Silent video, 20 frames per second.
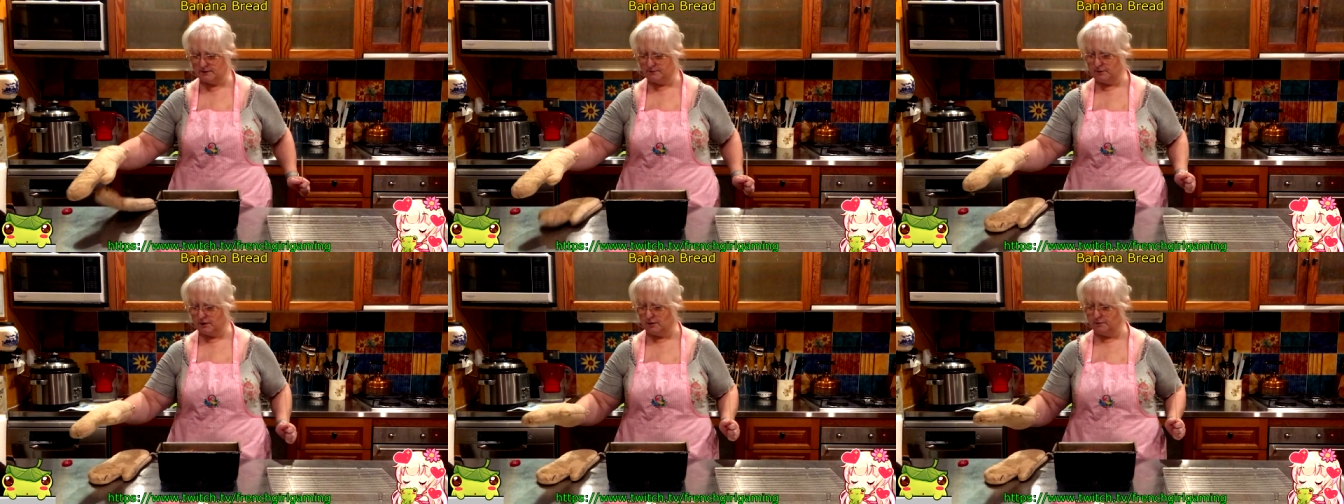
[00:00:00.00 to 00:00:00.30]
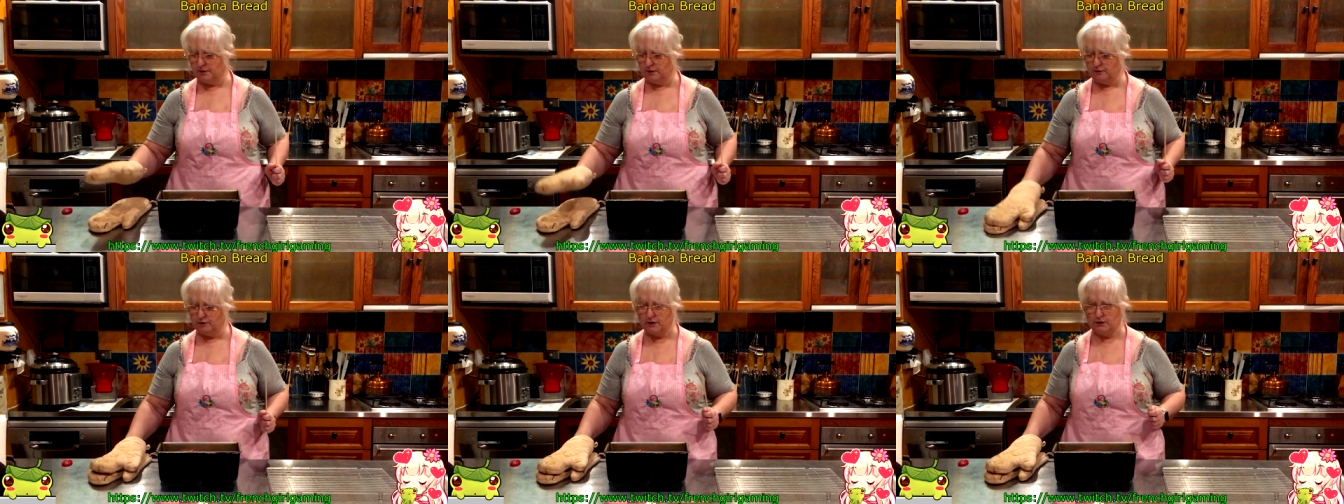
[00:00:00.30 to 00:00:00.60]

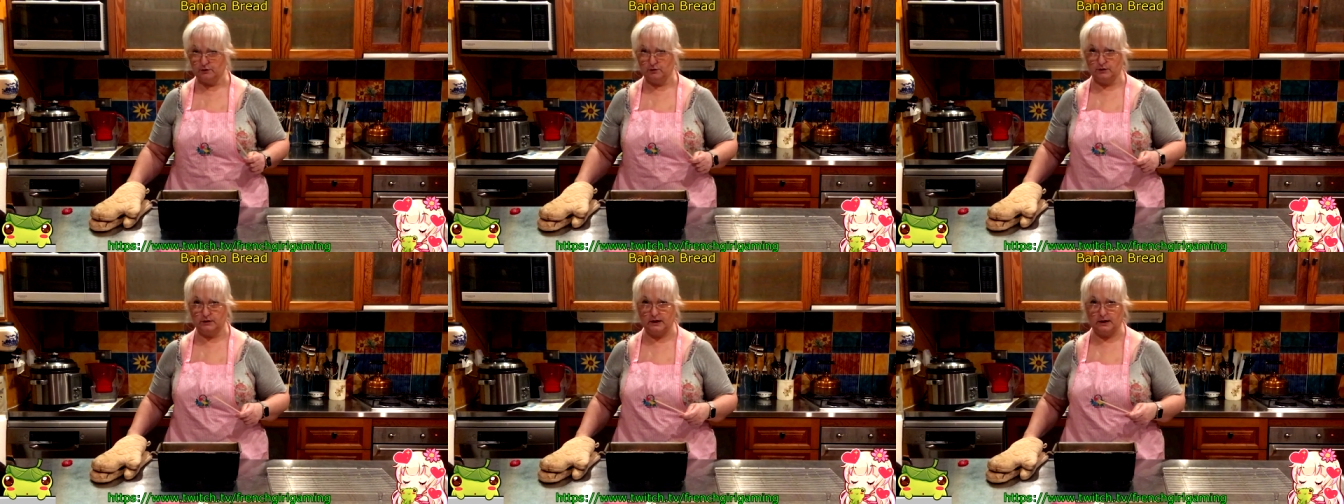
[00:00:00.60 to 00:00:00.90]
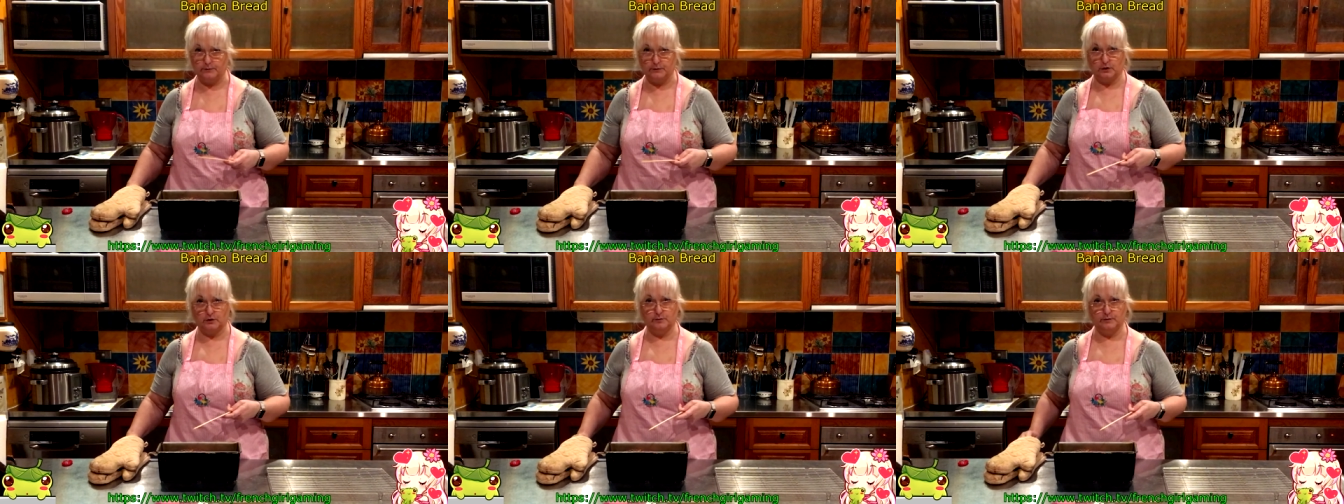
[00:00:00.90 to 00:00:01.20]
But before I do
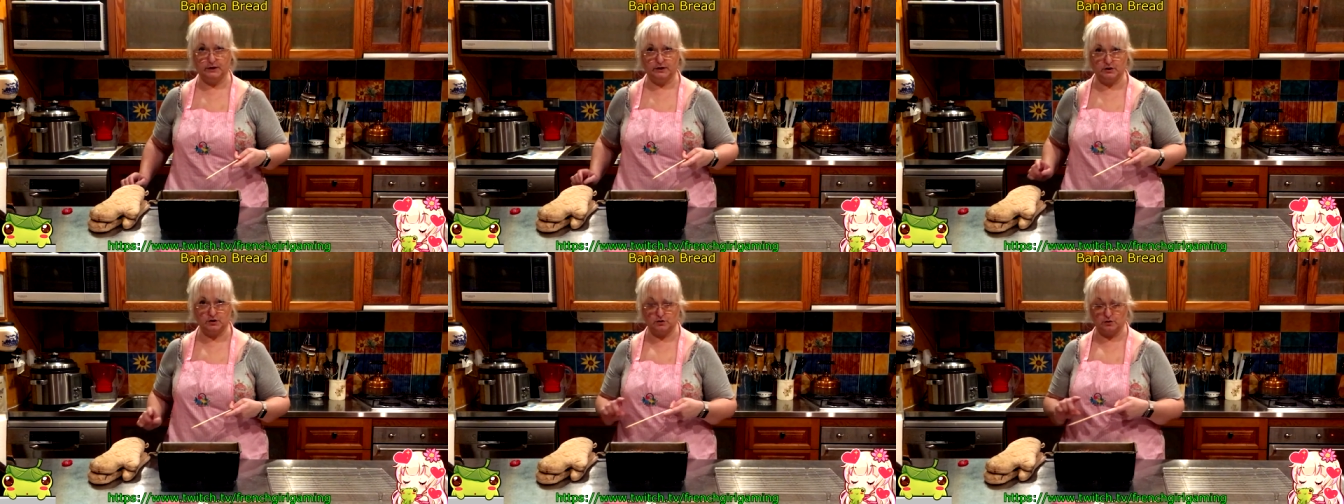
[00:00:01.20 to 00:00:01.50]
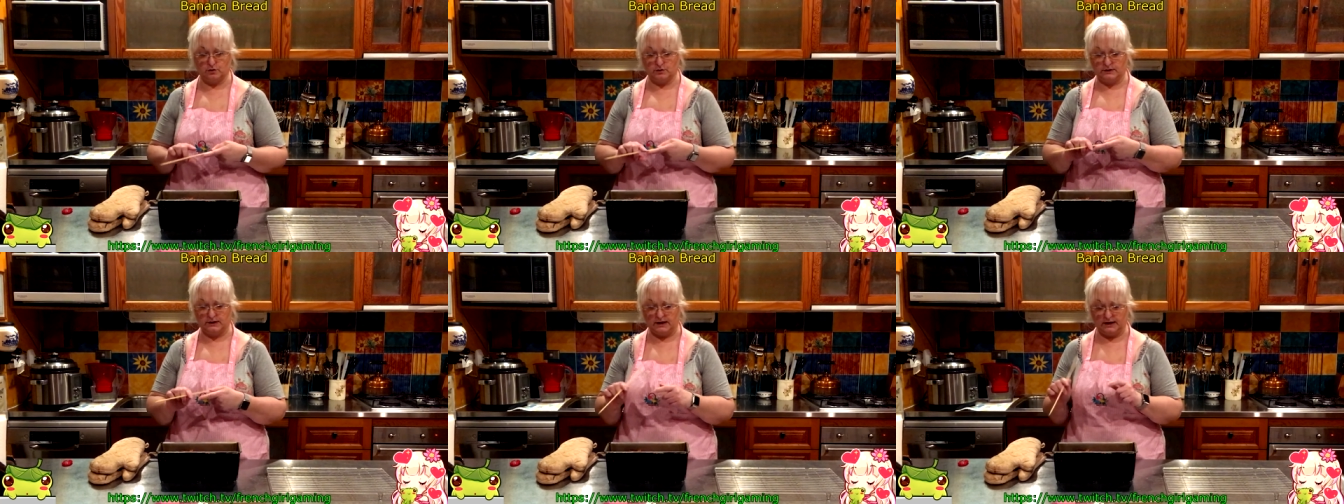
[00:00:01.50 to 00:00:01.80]
that, I'm gonna make
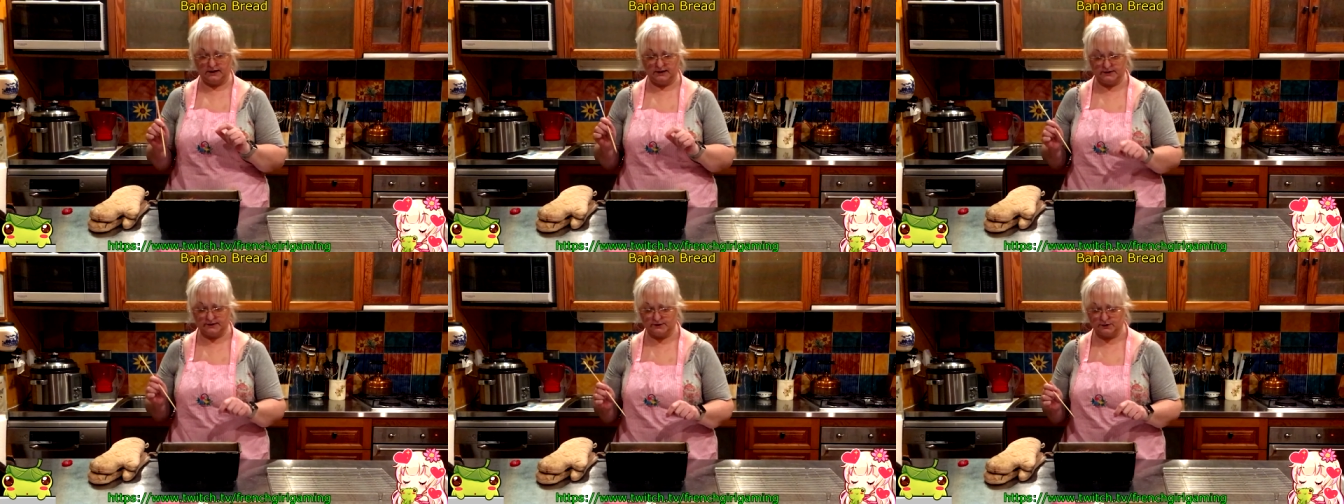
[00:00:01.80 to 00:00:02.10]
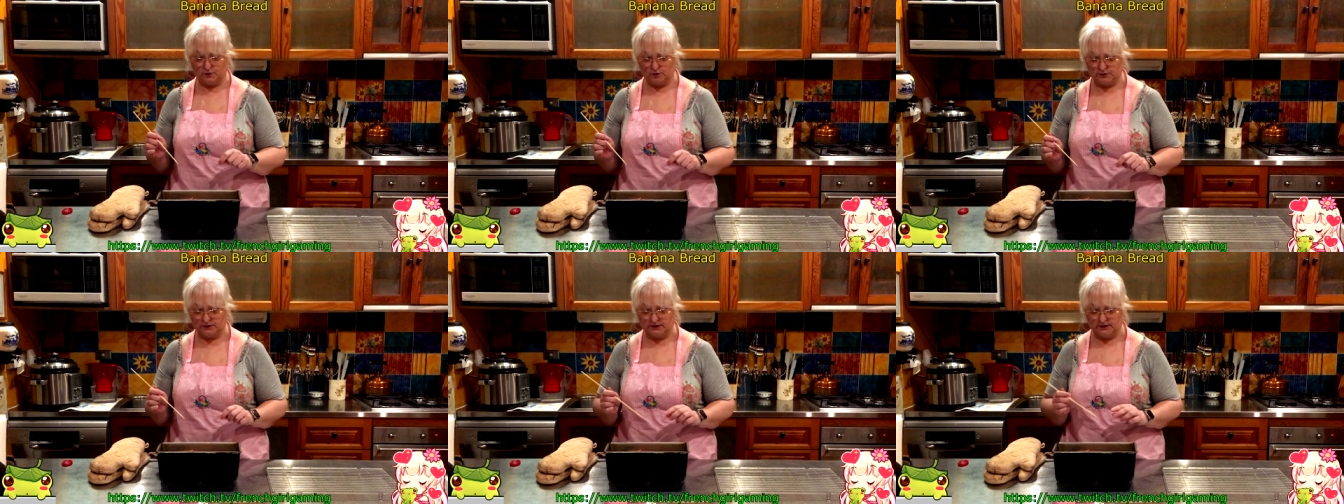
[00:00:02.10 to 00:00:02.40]
sure that it's
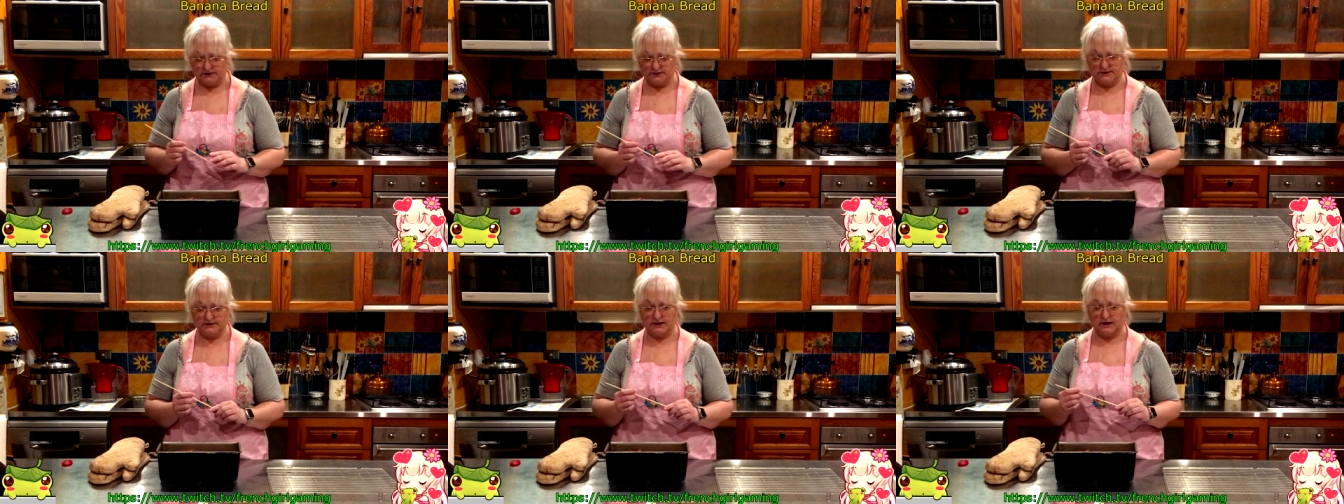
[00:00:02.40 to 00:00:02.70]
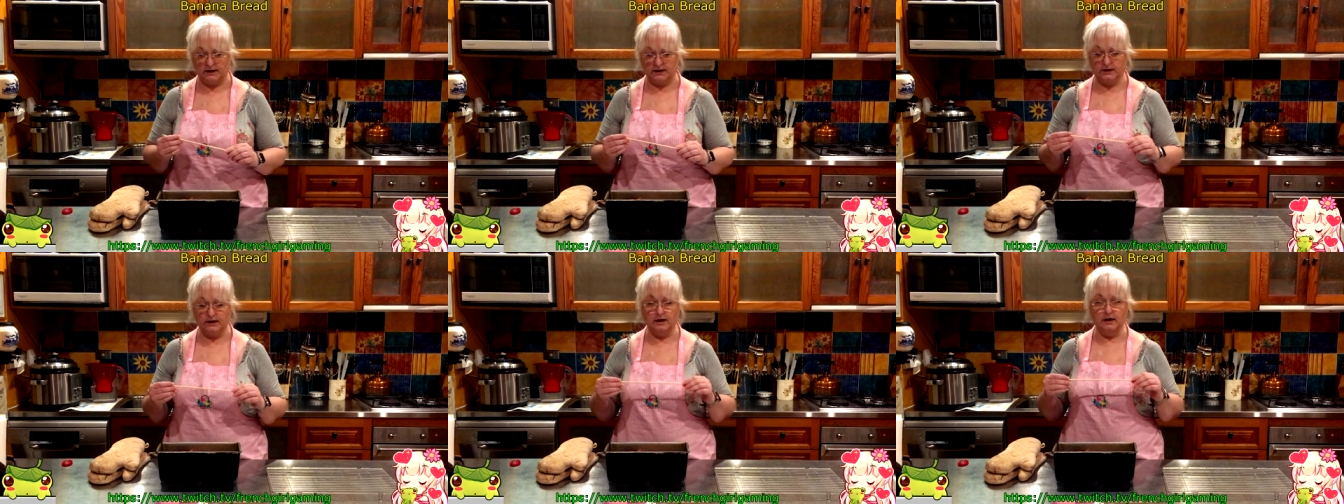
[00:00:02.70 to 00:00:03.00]
cooked
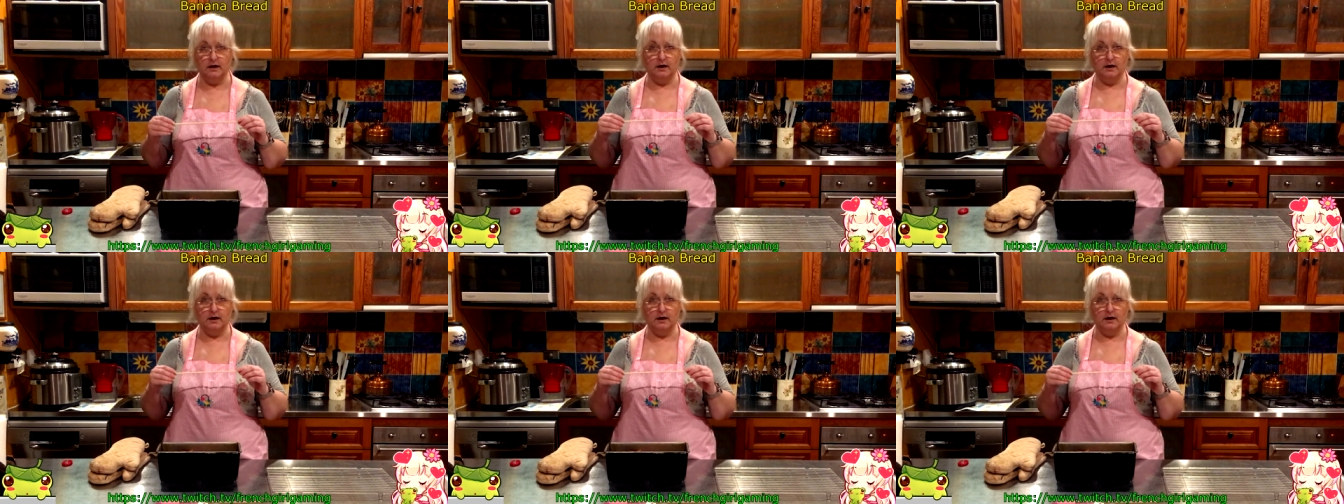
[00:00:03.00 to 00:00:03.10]
inside.